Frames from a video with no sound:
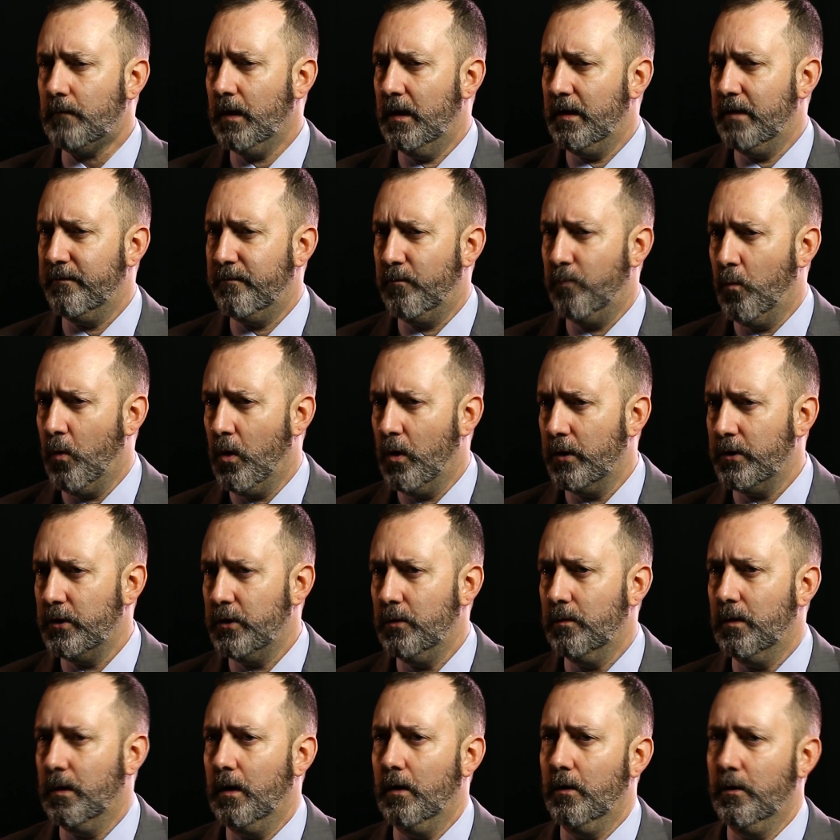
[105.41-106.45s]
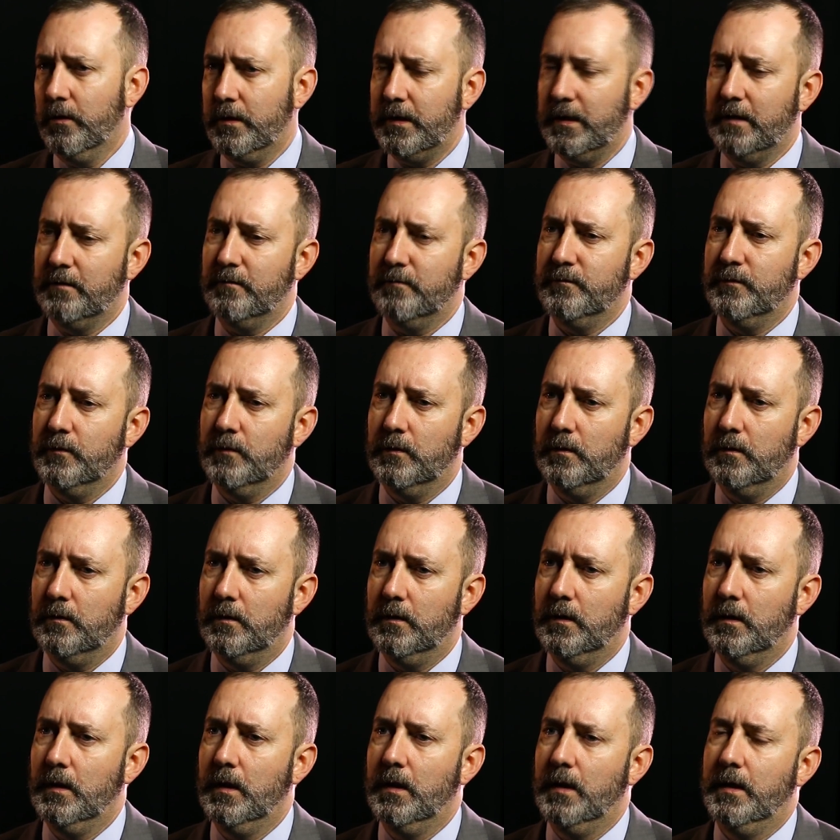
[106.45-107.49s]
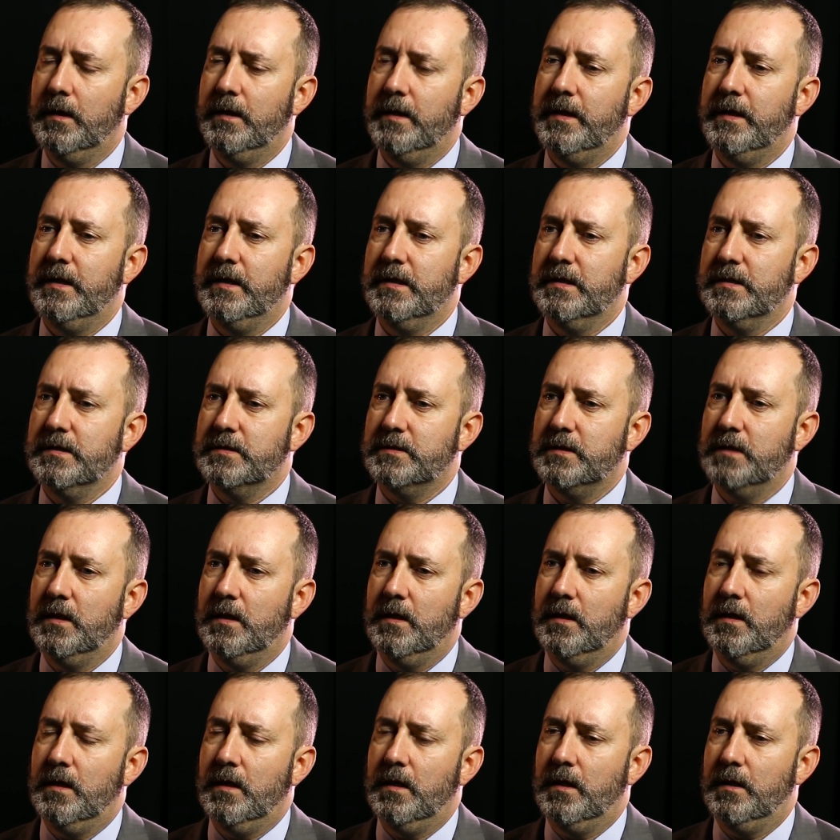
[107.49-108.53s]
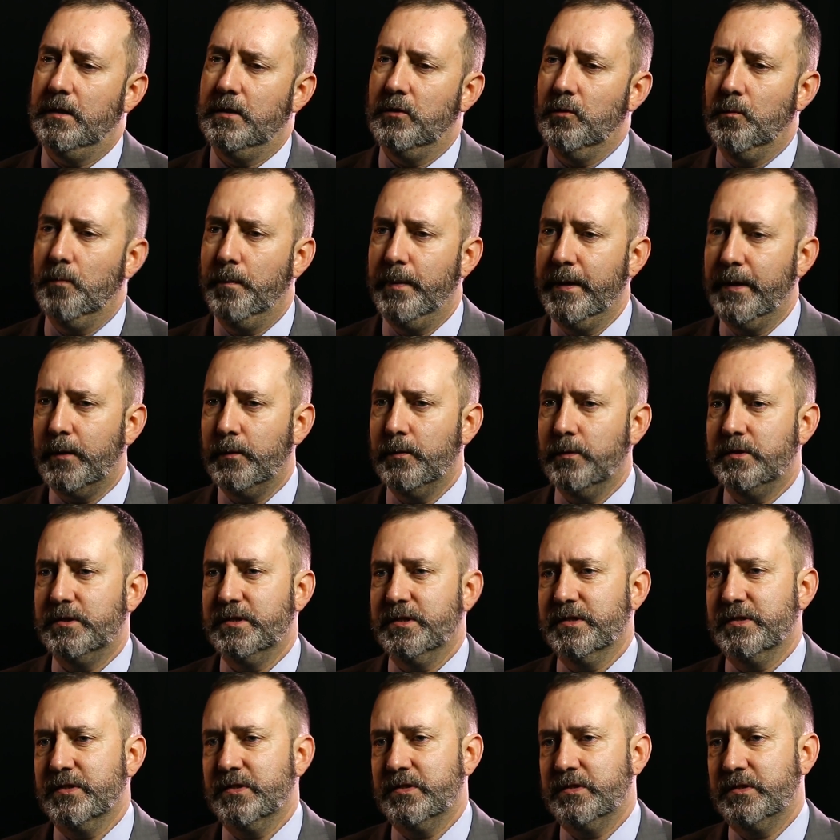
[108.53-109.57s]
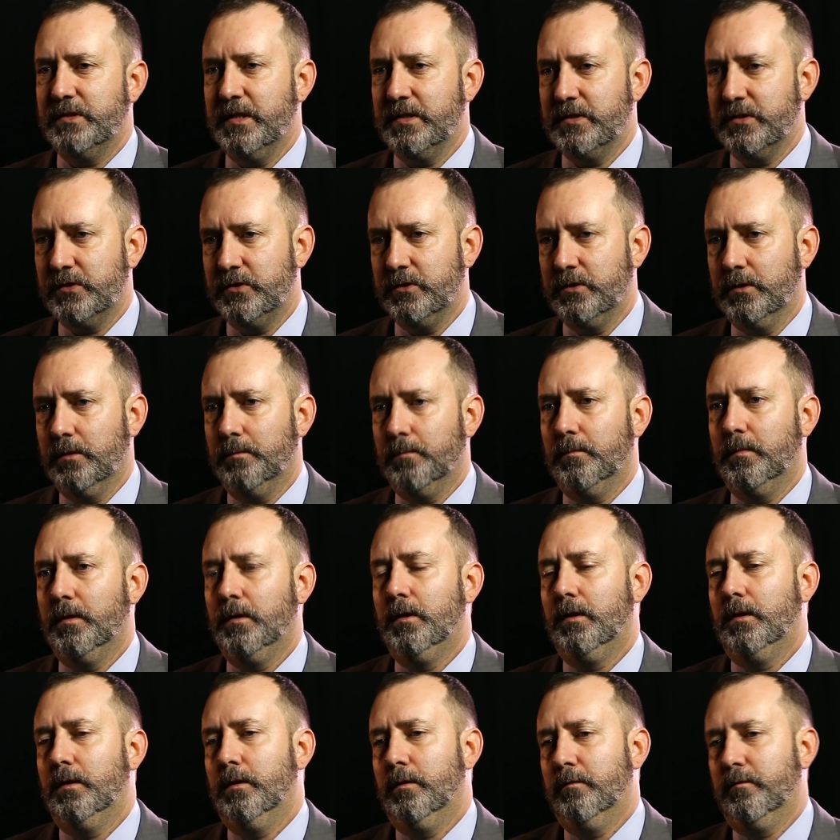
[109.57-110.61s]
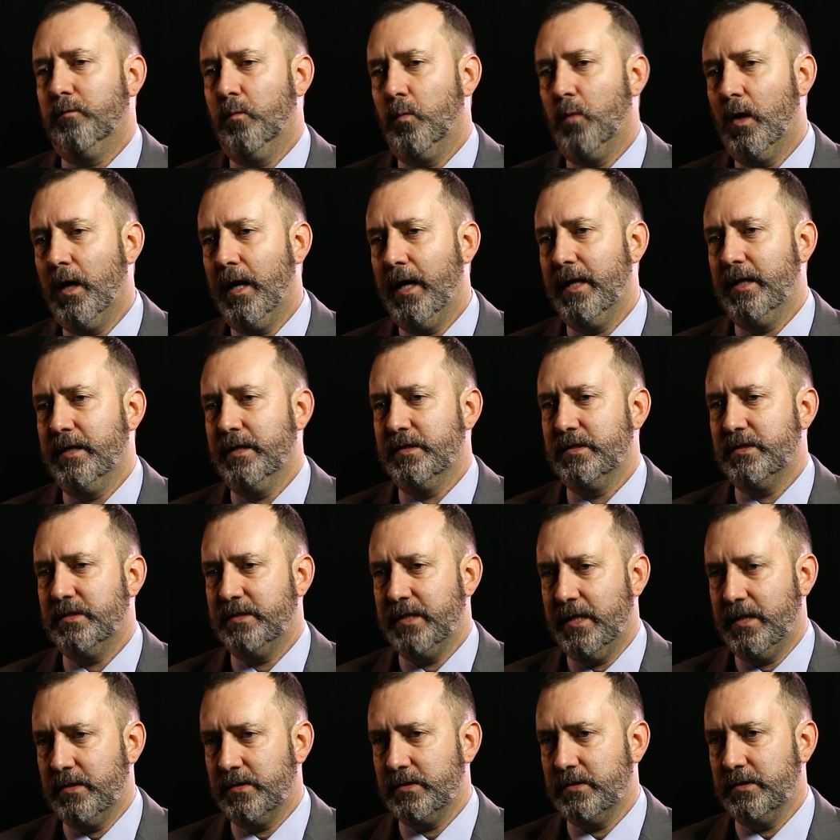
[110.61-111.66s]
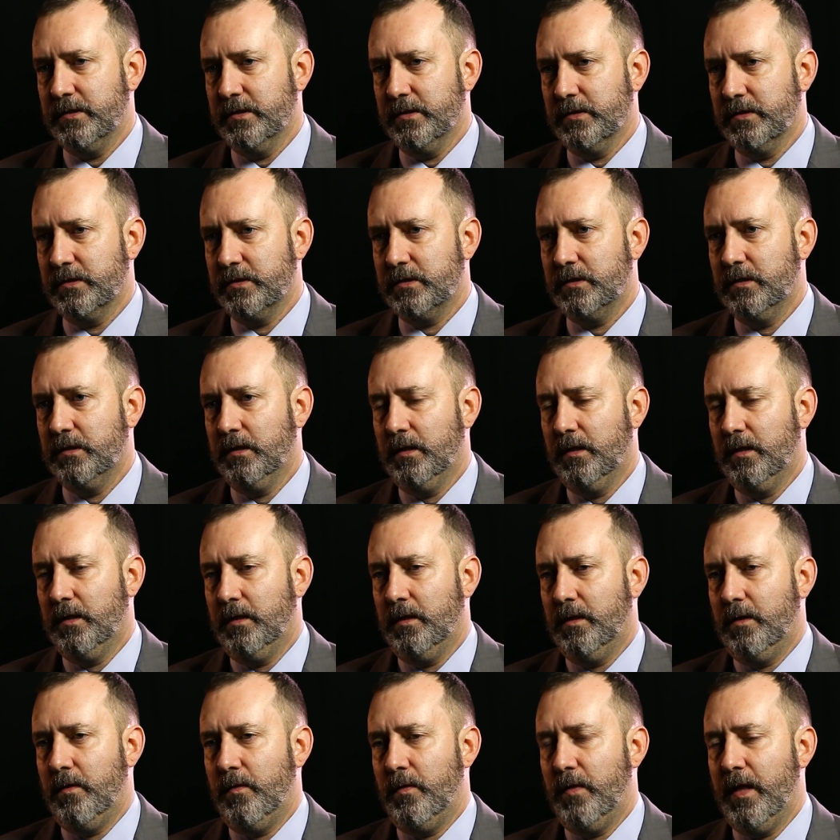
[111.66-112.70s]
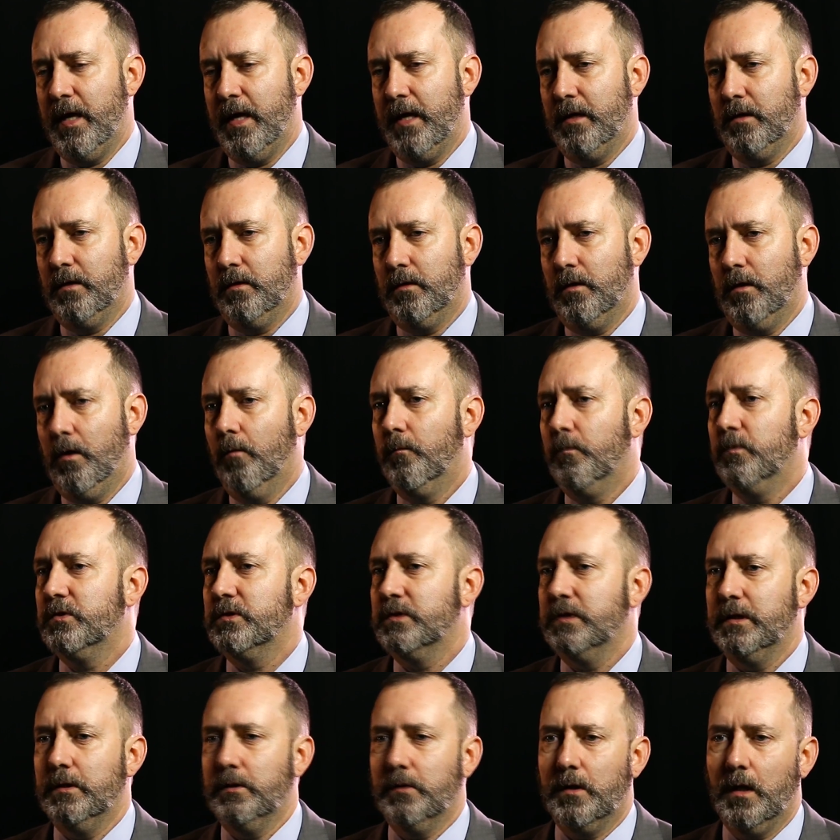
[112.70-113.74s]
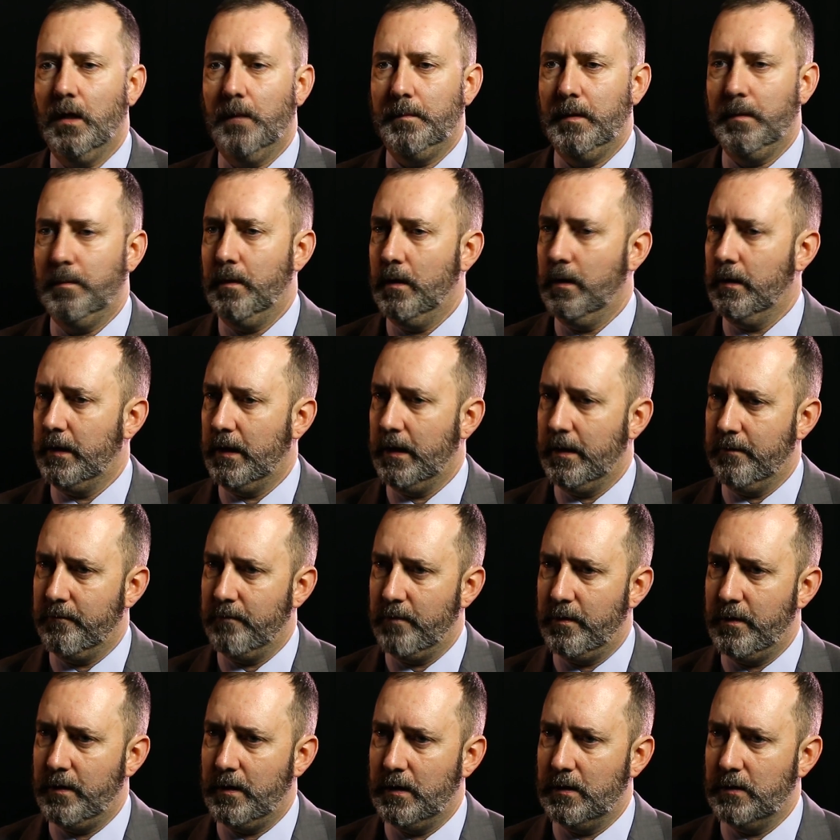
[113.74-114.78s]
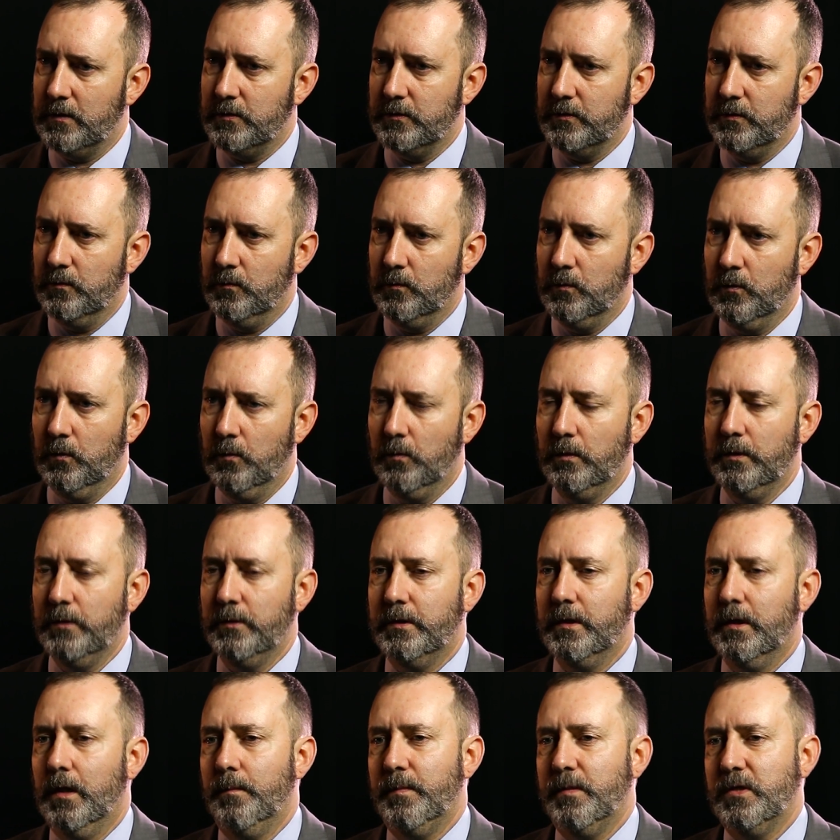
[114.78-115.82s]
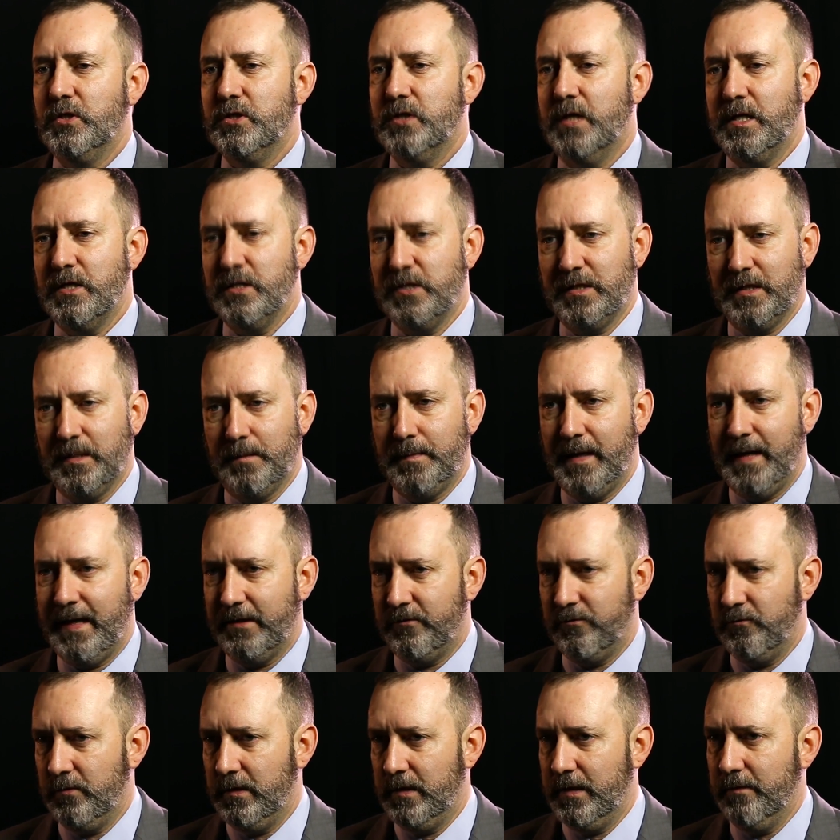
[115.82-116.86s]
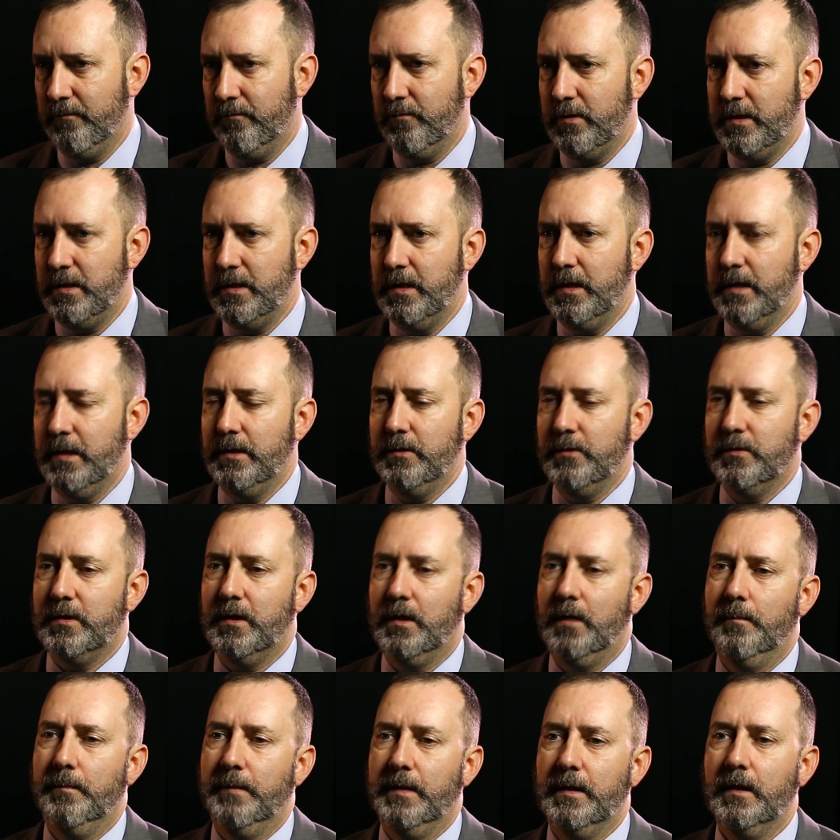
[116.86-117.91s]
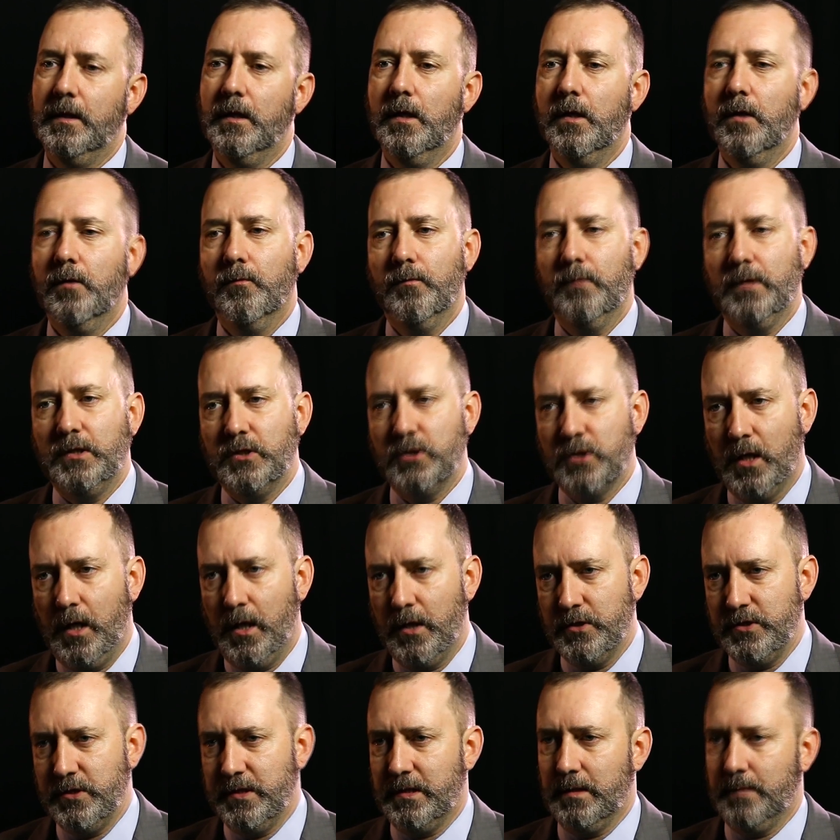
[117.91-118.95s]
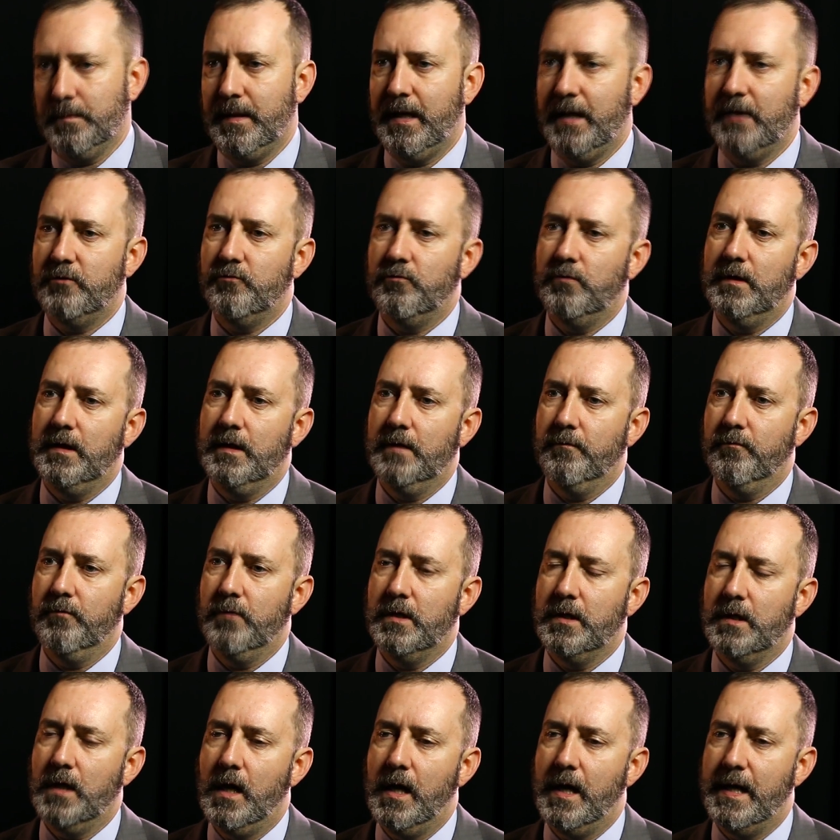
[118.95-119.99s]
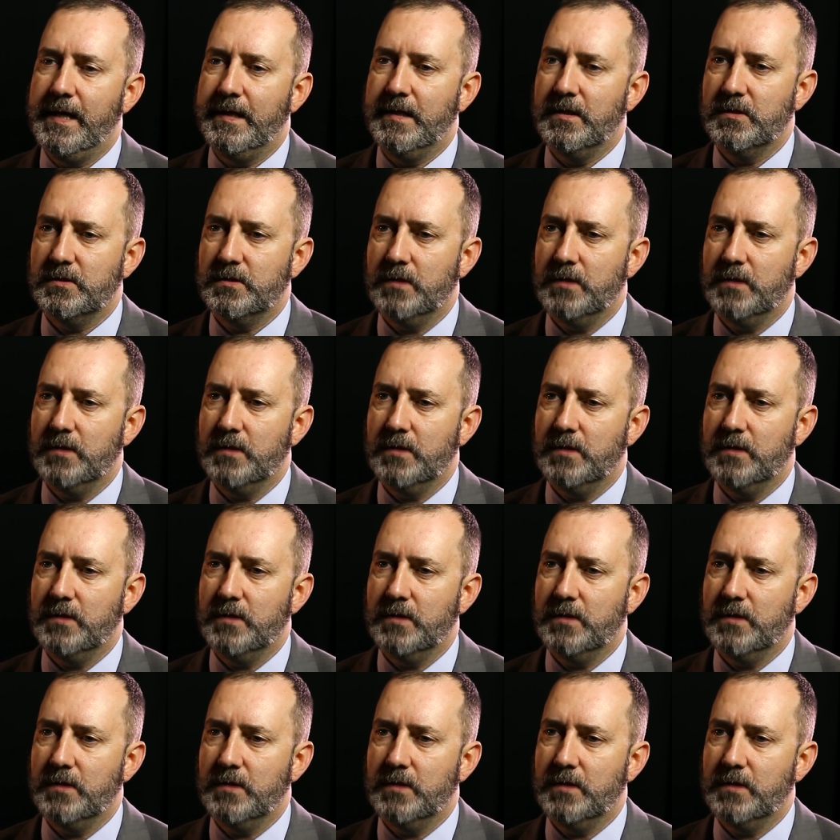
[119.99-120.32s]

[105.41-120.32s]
And if what you are looking for is a ubiquitous system of wireless sensors, then obviously you can't be plugging everything into the wall. You can't be changing the battery every year. You can't be recharging the battery every night.